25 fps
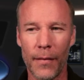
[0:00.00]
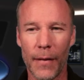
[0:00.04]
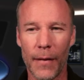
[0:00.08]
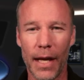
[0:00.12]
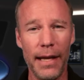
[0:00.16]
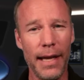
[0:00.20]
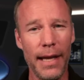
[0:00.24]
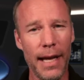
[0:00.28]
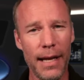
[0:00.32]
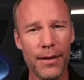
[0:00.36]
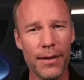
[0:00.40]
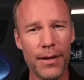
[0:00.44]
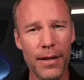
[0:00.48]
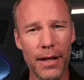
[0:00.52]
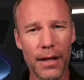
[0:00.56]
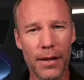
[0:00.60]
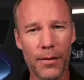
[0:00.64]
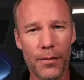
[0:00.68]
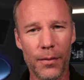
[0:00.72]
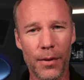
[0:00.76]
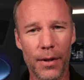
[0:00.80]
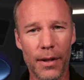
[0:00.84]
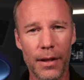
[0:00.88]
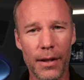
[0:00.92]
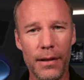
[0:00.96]
And that's it,
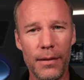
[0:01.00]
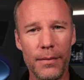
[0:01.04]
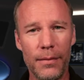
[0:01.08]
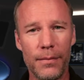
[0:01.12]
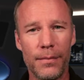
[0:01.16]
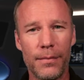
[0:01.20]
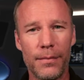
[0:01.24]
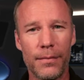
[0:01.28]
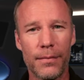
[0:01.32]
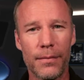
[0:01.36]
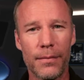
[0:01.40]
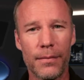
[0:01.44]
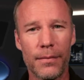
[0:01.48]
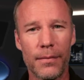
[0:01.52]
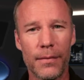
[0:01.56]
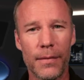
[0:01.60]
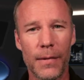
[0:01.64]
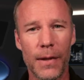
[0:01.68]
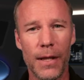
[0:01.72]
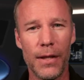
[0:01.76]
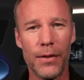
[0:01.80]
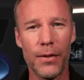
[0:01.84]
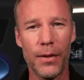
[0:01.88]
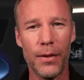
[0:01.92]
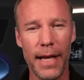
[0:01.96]
really.
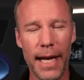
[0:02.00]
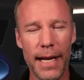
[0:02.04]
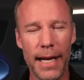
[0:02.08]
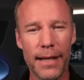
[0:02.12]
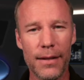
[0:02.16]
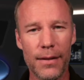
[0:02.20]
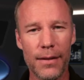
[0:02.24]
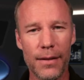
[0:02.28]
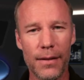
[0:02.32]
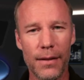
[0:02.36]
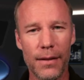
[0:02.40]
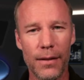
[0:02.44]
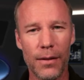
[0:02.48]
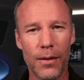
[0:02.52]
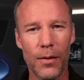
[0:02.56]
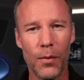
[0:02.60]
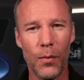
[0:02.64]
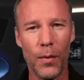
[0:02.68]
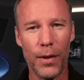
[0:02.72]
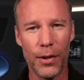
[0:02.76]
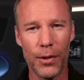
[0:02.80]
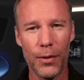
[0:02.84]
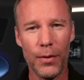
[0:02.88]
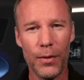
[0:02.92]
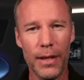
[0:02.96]
So that's
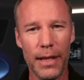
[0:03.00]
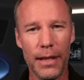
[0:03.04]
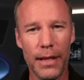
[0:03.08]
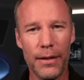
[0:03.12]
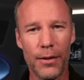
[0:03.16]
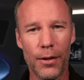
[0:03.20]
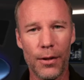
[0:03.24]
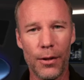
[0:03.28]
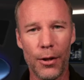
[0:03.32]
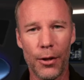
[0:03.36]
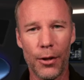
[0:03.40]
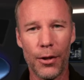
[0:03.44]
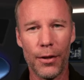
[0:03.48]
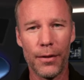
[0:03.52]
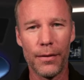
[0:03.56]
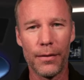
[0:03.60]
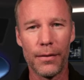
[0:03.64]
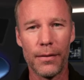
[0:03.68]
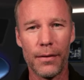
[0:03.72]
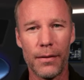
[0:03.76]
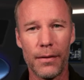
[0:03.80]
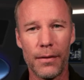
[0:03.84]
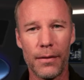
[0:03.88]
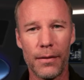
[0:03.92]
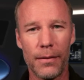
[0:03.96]
what you need to learn.
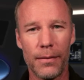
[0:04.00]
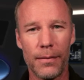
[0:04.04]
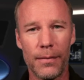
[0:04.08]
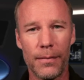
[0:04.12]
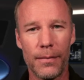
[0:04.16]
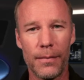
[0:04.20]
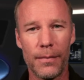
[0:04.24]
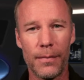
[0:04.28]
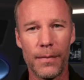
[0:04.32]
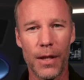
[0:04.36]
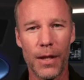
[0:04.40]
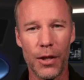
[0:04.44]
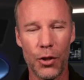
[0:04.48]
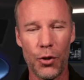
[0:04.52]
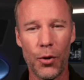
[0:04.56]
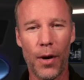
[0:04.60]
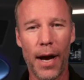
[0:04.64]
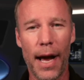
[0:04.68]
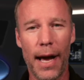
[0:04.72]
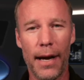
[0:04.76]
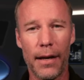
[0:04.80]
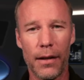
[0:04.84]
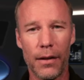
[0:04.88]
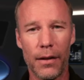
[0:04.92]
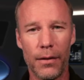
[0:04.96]
The
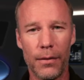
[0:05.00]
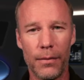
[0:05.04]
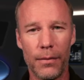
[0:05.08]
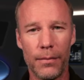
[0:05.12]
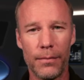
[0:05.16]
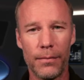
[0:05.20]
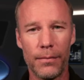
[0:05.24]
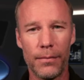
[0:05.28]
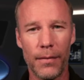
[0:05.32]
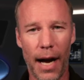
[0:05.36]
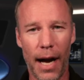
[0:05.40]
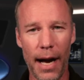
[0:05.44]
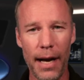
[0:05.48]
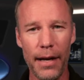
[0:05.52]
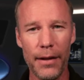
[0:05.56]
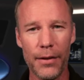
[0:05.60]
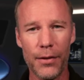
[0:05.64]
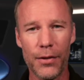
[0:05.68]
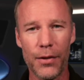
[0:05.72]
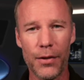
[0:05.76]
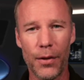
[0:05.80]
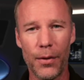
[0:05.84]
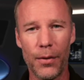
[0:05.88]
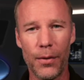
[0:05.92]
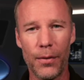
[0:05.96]
triangle.
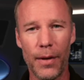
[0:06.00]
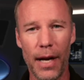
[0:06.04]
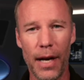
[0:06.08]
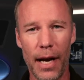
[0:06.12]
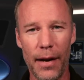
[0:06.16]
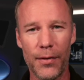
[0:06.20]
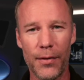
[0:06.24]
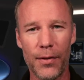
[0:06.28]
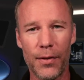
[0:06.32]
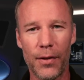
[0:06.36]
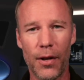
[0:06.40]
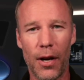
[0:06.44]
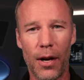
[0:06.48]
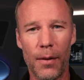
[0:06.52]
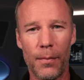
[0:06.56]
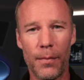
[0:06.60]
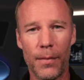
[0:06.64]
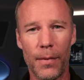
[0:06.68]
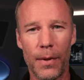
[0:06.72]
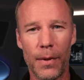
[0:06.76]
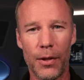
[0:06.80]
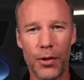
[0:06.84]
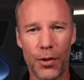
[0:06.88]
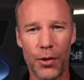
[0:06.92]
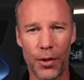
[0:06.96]
ISO, f-stop,
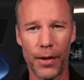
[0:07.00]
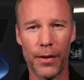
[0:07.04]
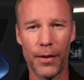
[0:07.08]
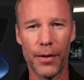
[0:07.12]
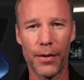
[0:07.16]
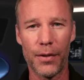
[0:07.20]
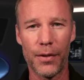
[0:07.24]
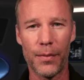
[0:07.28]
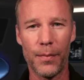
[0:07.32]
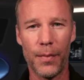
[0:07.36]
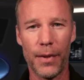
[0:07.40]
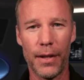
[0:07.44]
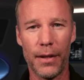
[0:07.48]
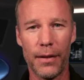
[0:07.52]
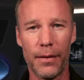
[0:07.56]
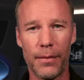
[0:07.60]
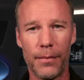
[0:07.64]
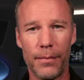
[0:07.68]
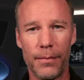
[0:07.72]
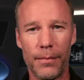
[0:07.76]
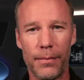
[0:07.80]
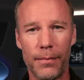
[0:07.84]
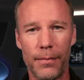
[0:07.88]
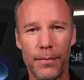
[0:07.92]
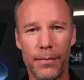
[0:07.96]
shutter speed.
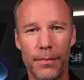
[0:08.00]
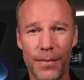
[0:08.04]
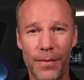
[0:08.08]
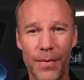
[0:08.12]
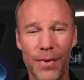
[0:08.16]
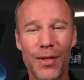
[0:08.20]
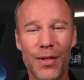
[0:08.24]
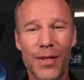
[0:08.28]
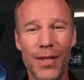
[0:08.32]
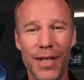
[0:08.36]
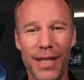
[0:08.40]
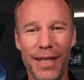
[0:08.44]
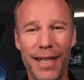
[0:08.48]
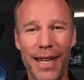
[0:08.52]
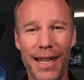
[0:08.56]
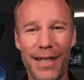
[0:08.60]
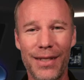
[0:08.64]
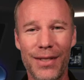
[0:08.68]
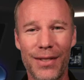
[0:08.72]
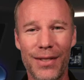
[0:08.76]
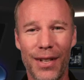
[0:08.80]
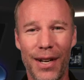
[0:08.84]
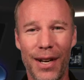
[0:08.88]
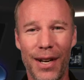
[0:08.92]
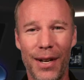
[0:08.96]
See you
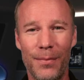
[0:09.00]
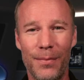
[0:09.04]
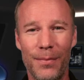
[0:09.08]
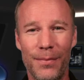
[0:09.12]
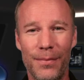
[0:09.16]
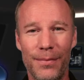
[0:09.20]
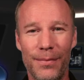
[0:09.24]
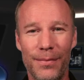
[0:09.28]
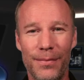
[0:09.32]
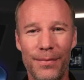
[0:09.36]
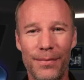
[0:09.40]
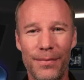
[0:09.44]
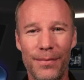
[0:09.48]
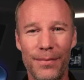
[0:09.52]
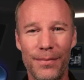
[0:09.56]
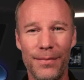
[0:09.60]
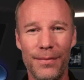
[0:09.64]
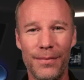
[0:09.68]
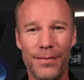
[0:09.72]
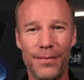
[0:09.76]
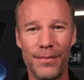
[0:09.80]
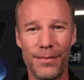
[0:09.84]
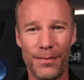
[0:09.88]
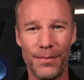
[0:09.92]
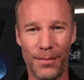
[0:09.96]
next time.
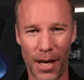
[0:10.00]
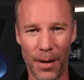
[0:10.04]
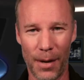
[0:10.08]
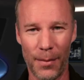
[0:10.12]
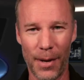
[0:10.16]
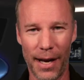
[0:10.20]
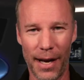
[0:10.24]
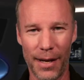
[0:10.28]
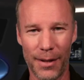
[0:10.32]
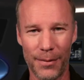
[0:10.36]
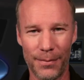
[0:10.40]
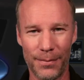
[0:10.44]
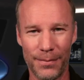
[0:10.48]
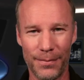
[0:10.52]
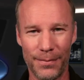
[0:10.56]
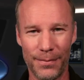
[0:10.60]
Bye-bye.